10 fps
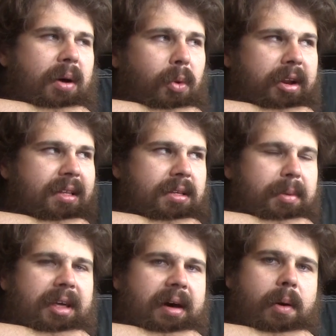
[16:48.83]
I want it to
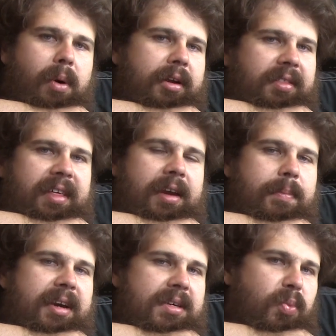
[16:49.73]
be that one thing.
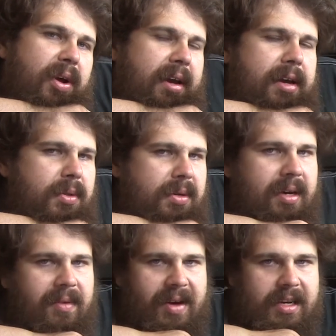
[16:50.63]
Because when I go to a
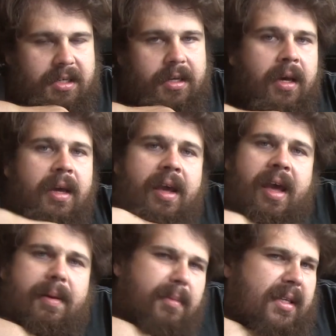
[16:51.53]
convention
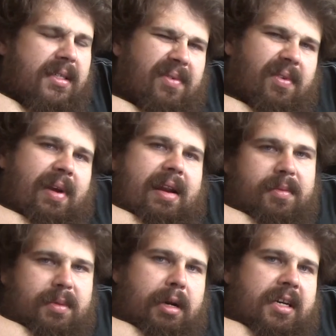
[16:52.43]
and meet 7
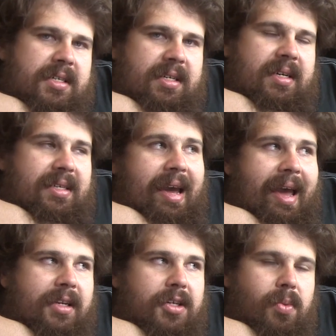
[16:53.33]
random strangers and I say,
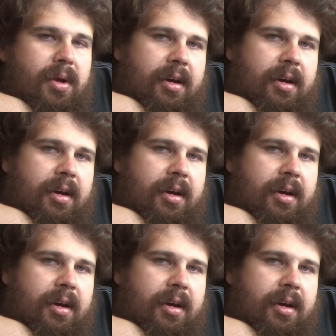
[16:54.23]
hey, do you